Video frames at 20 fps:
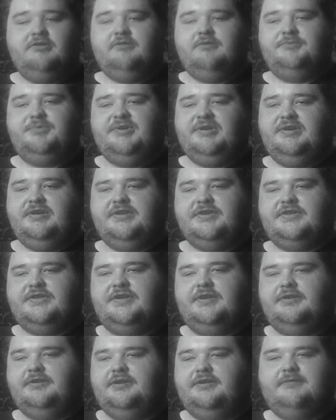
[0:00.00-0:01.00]
European
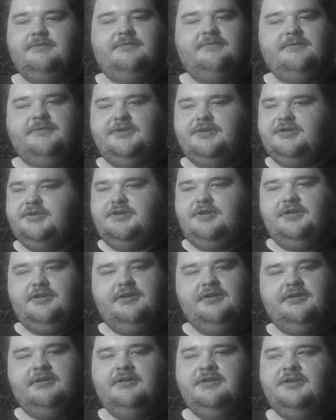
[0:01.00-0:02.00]
Assault, never finished
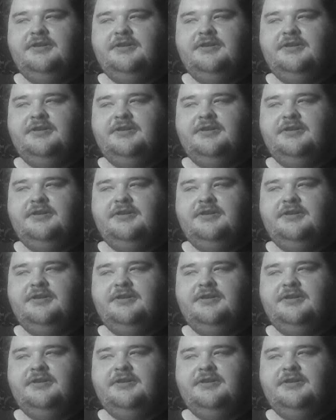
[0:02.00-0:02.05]
it.